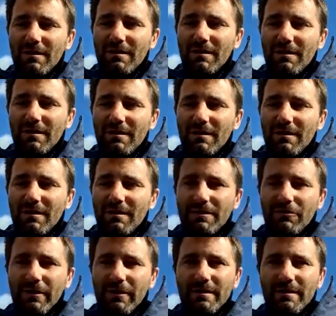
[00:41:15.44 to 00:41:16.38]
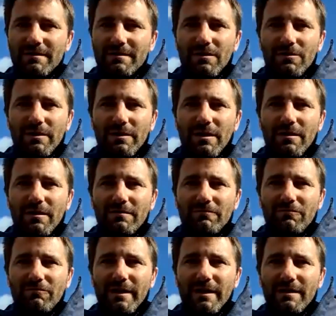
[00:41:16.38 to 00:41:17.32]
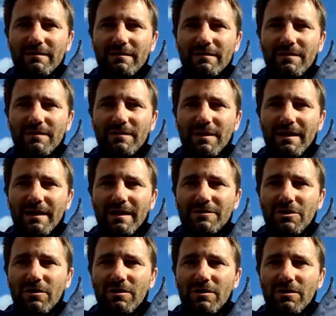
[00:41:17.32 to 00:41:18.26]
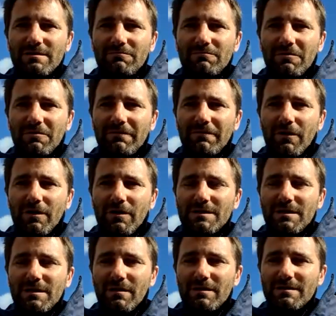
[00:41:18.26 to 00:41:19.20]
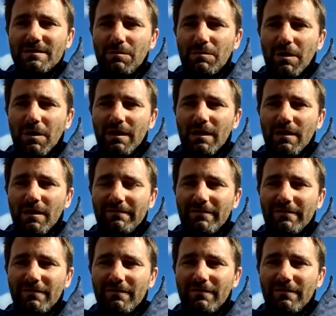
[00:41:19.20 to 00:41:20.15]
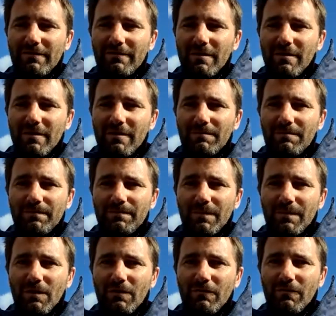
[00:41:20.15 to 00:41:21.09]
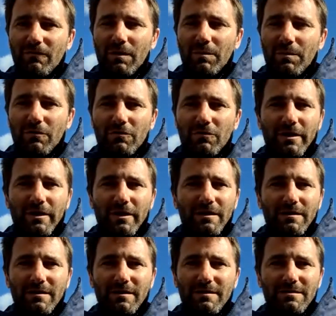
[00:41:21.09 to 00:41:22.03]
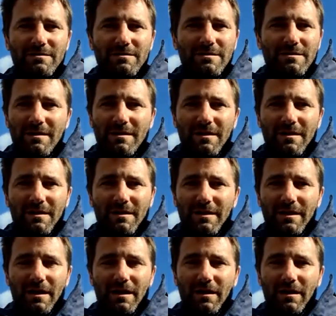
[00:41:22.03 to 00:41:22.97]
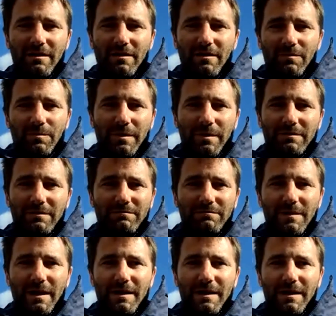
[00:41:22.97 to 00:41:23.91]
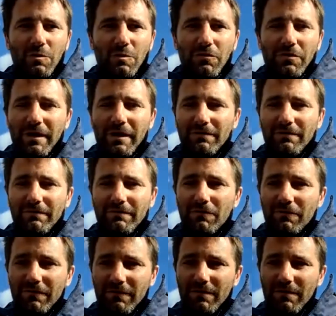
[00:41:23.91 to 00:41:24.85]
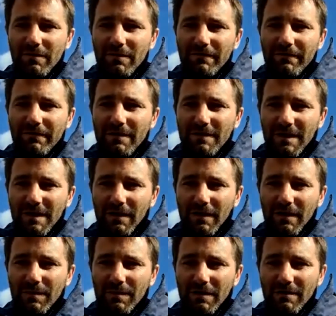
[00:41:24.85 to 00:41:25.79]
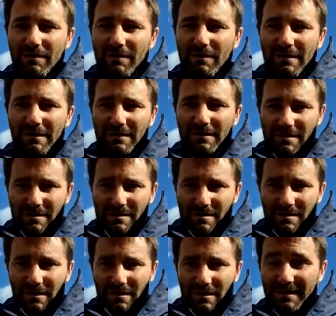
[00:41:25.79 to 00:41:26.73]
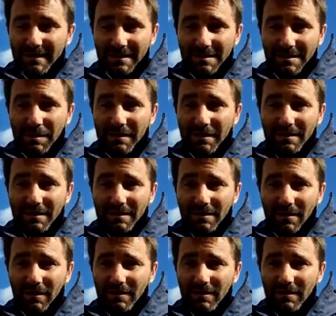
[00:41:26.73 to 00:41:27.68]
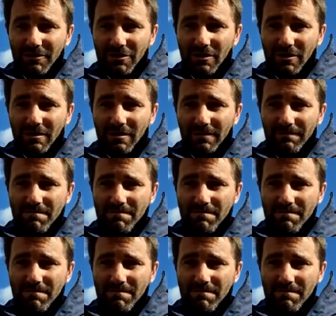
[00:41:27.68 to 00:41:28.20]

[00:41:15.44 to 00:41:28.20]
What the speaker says: one day cricket, so it kind of re-energized and revitalized my love of white ball cricket. And yeah, I can't be any more thankful for the time that I did spend in an Ireland shirt.